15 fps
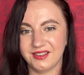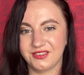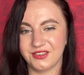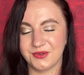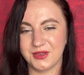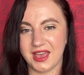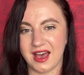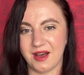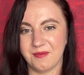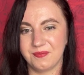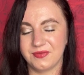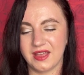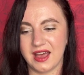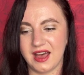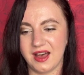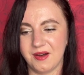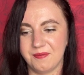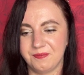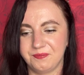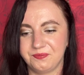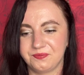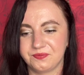So yeah,
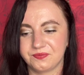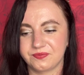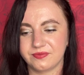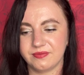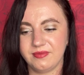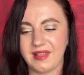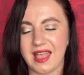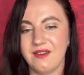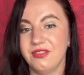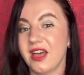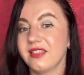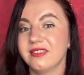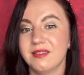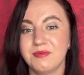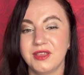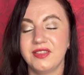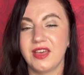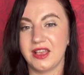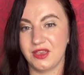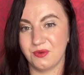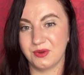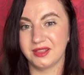if that's something
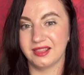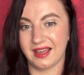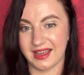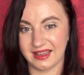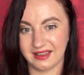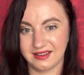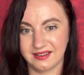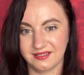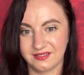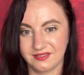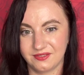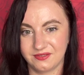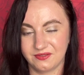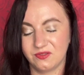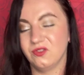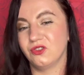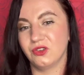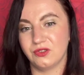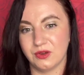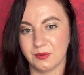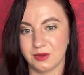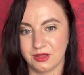that you would like
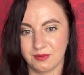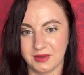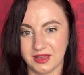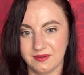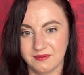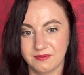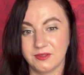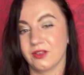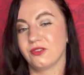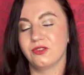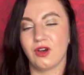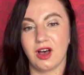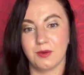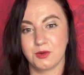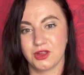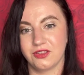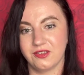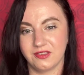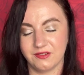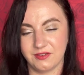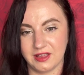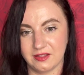to do with me, this
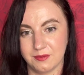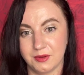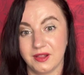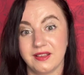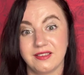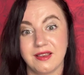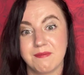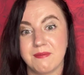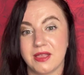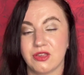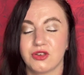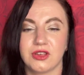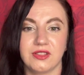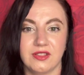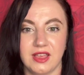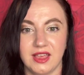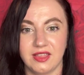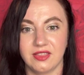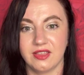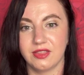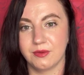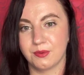option is available. As I mentioned
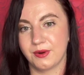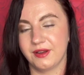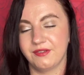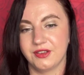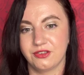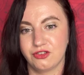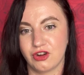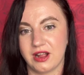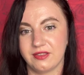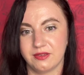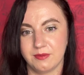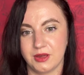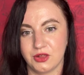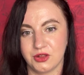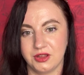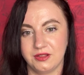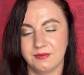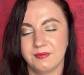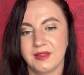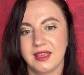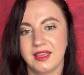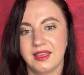in the previous
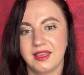transmission,